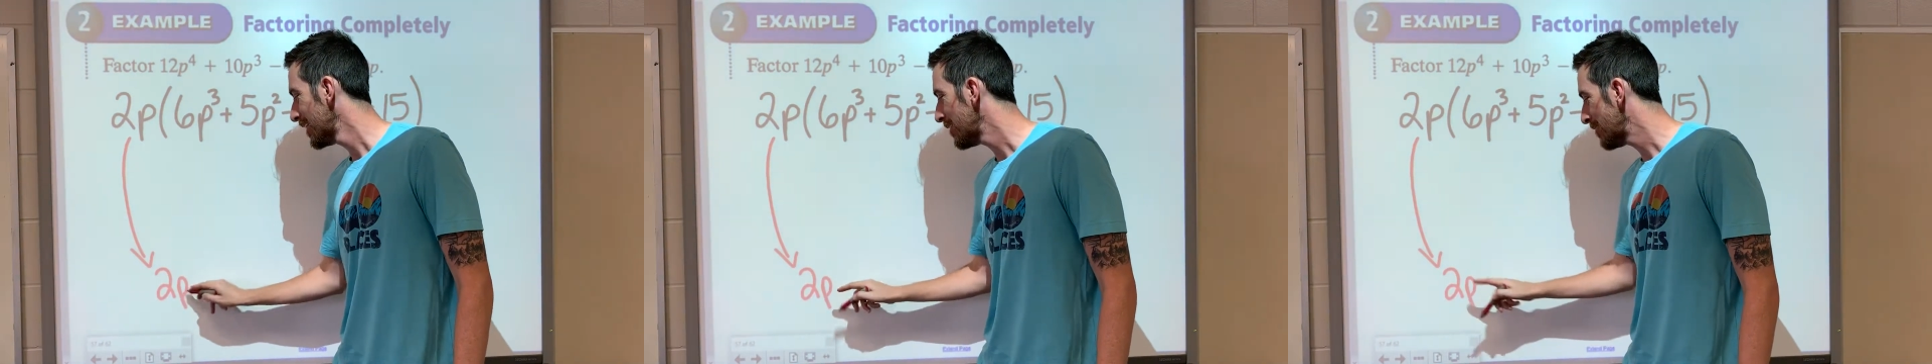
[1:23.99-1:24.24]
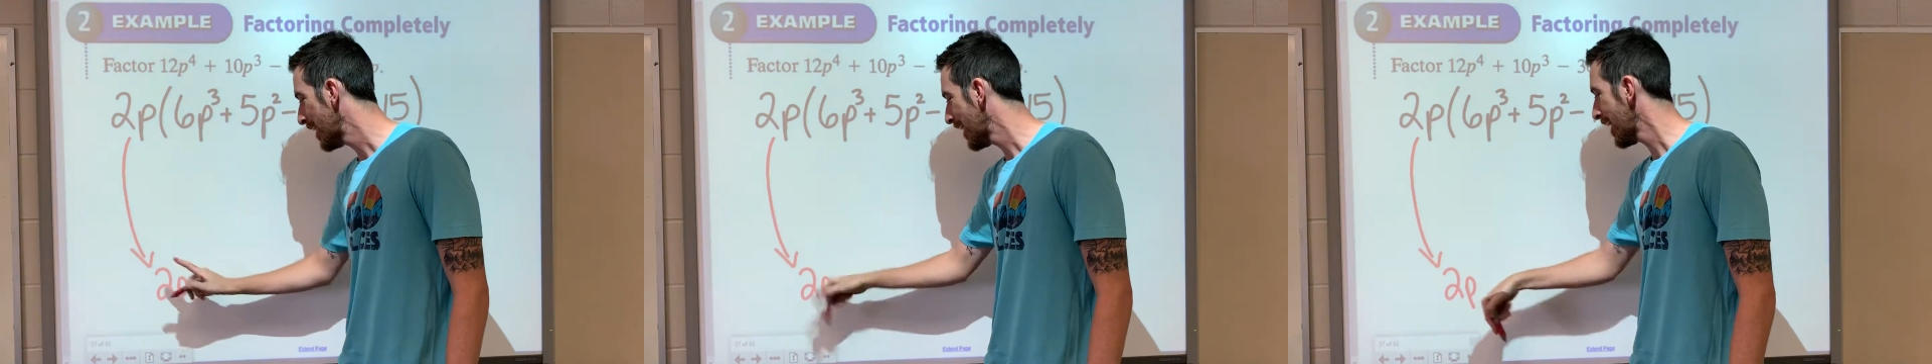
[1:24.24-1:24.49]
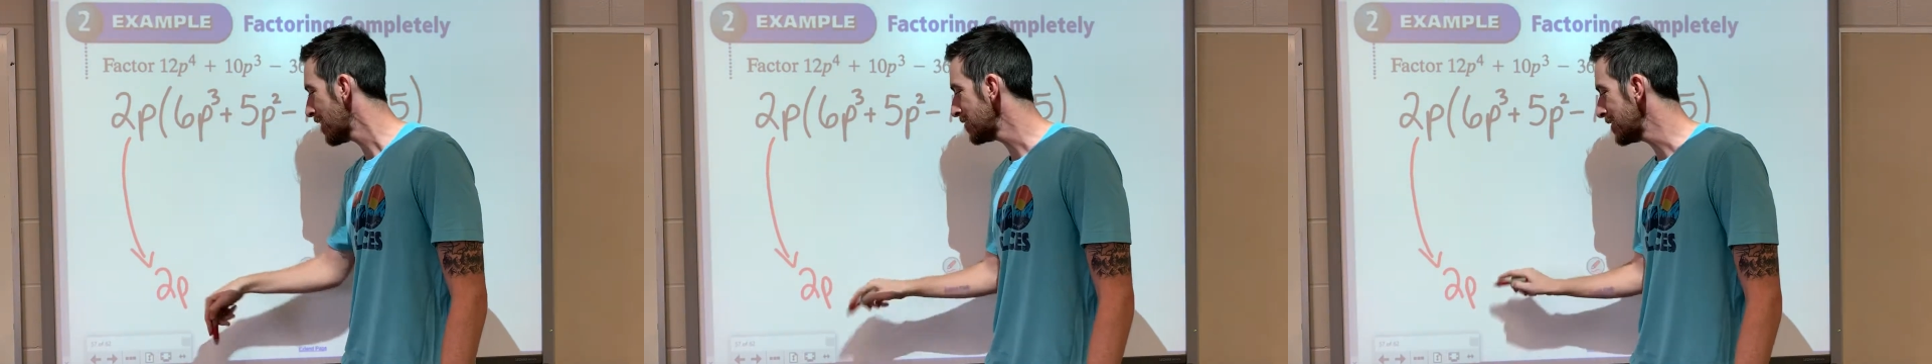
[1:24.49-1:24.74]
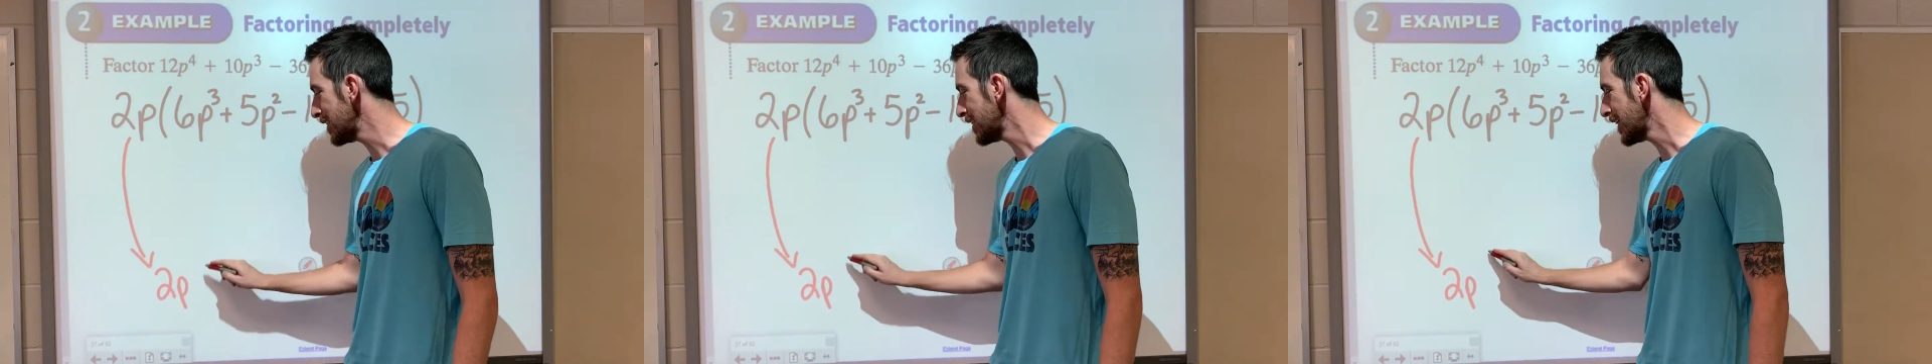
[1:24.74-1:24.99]
You hang
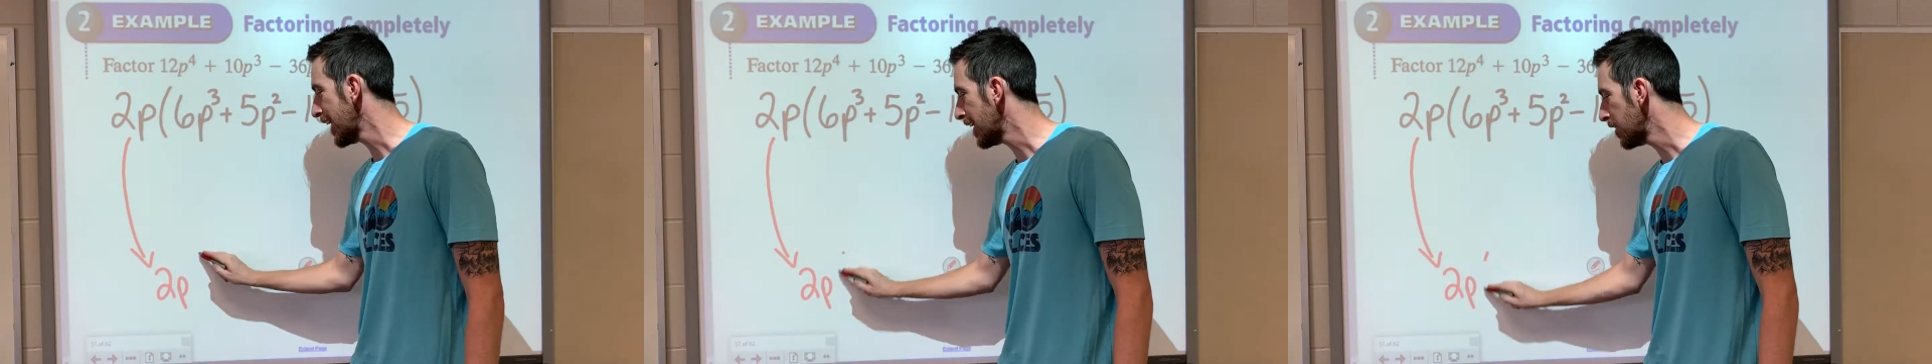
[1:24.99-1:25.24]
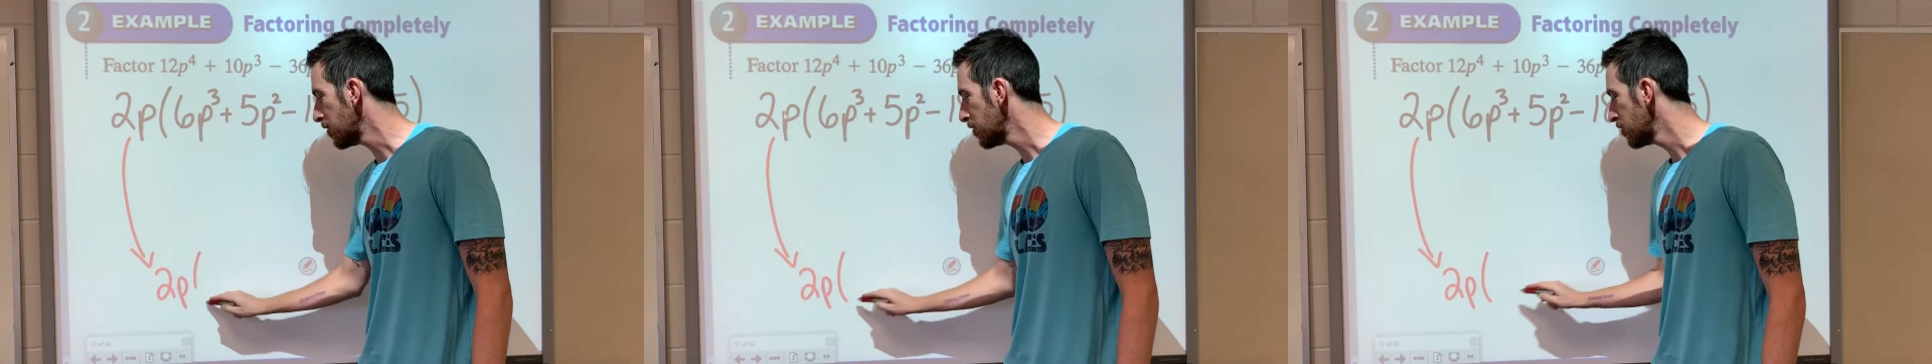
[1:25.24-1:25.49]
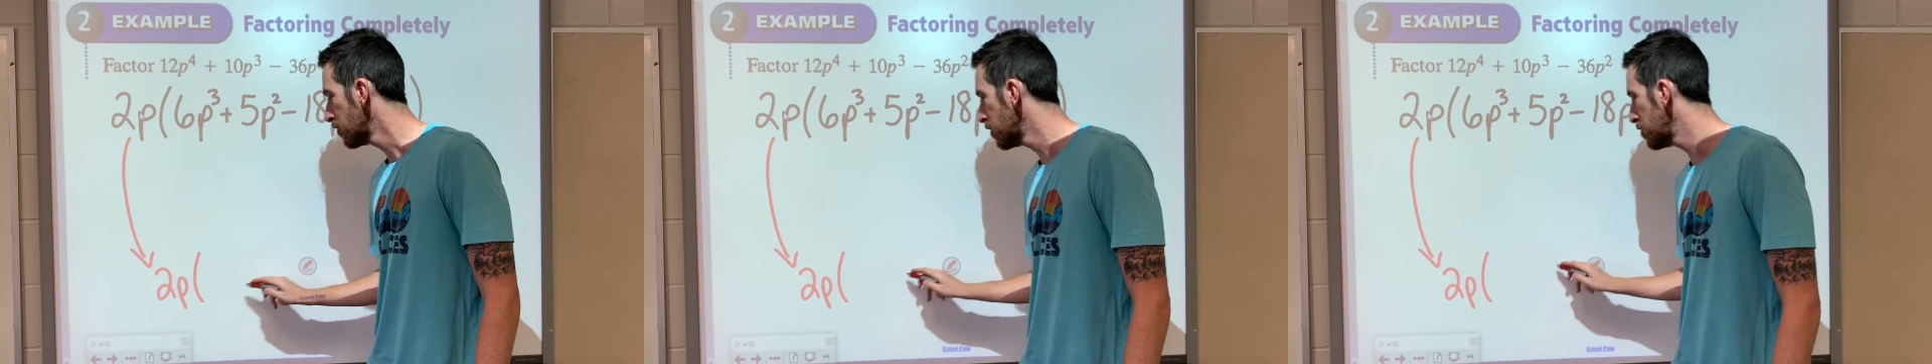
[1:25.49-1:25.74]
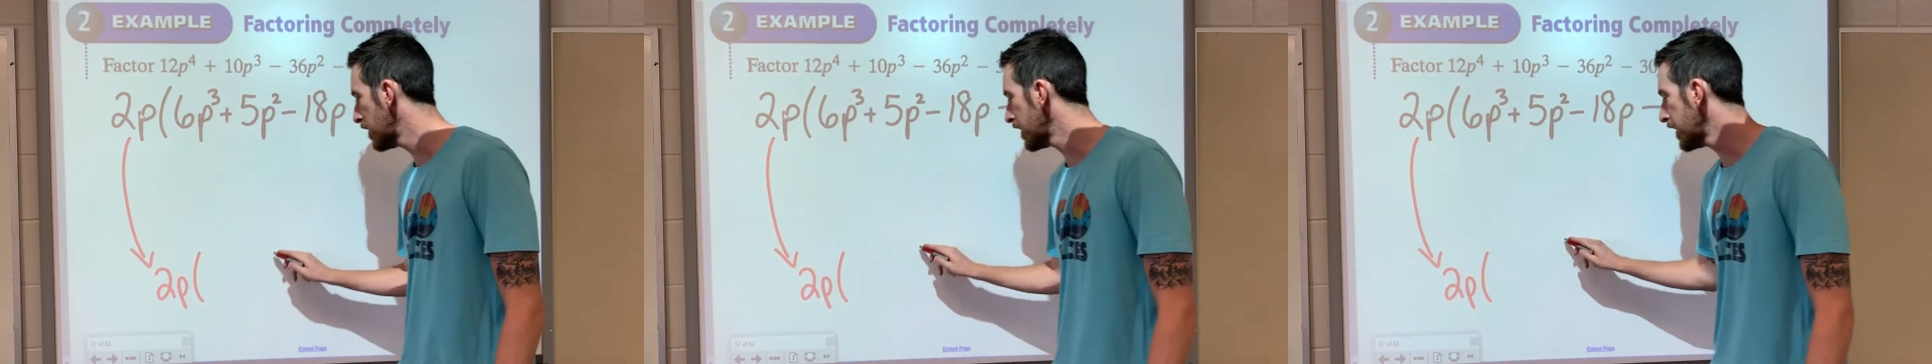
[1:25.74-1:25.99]
out until later.
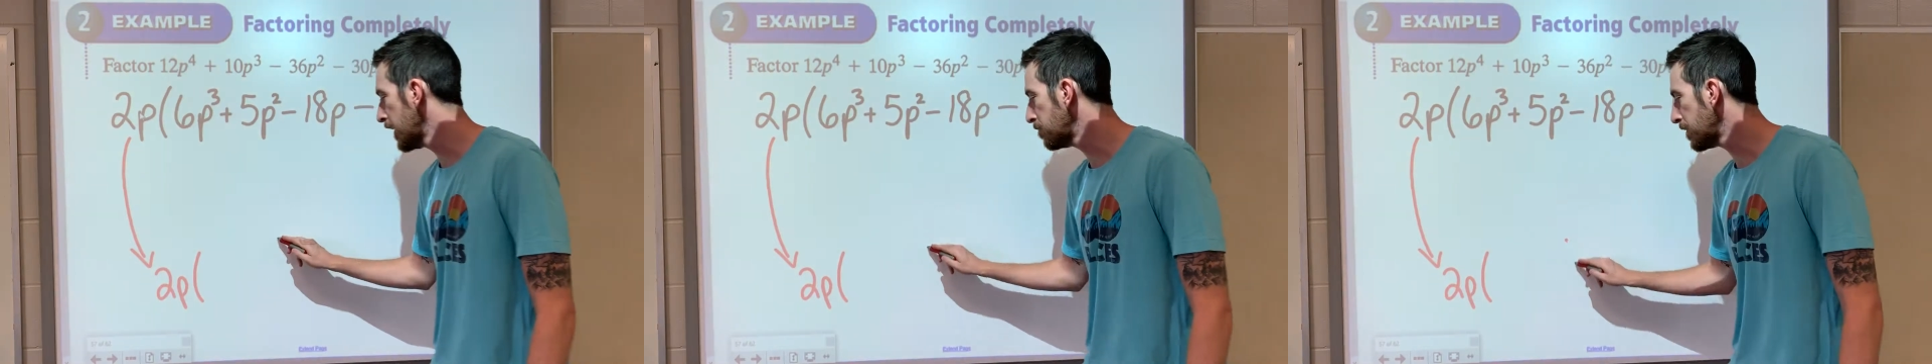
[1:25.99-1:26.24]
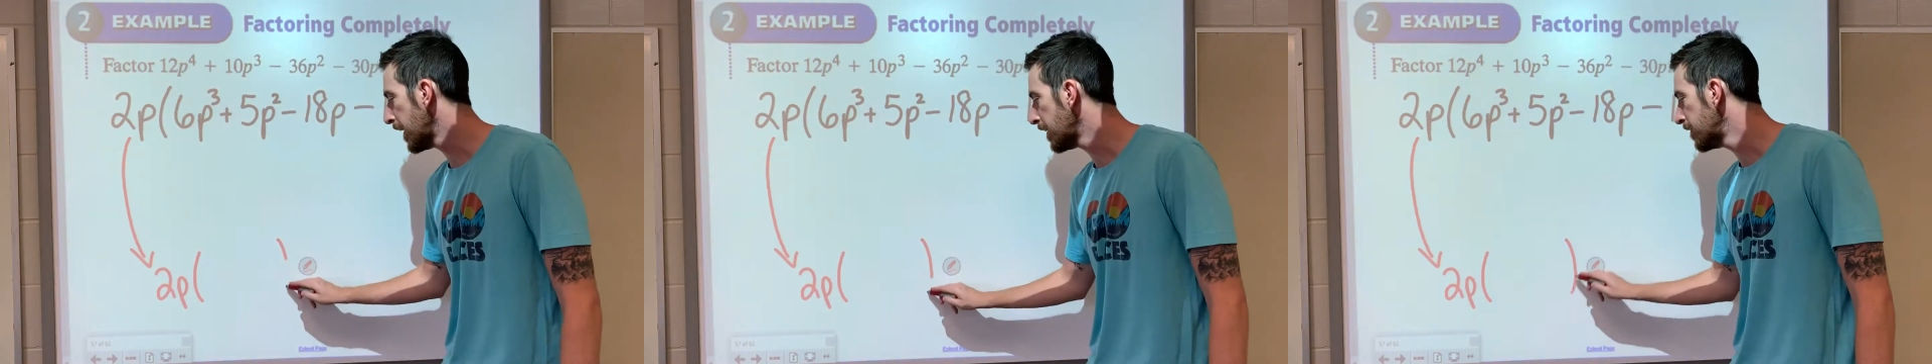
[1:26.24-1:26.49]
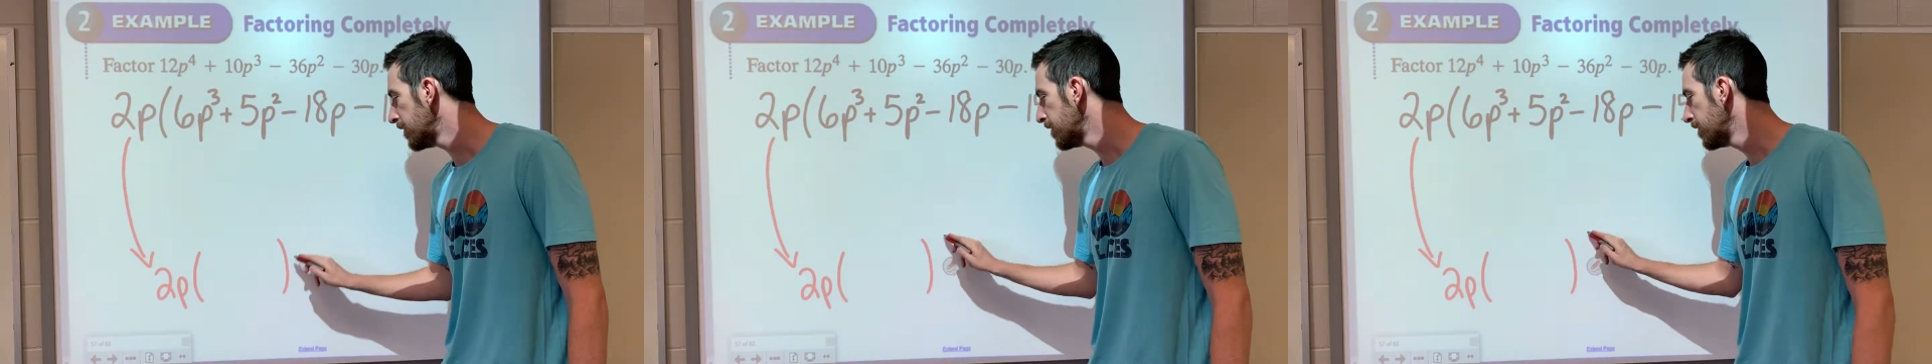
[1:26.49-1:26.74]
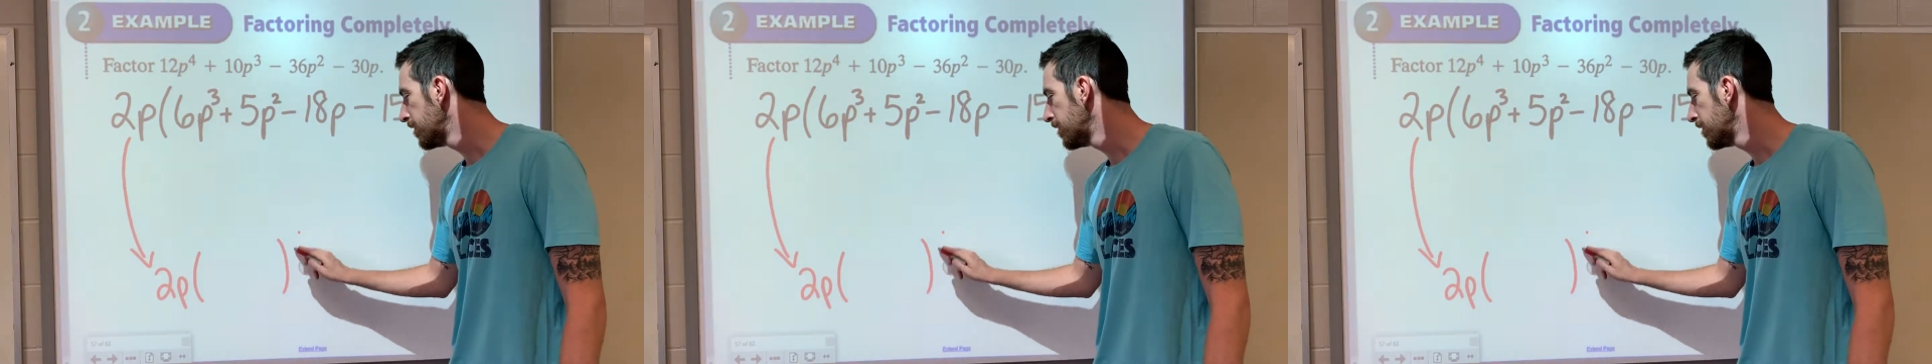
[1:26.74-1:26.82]
We'll pick you up later.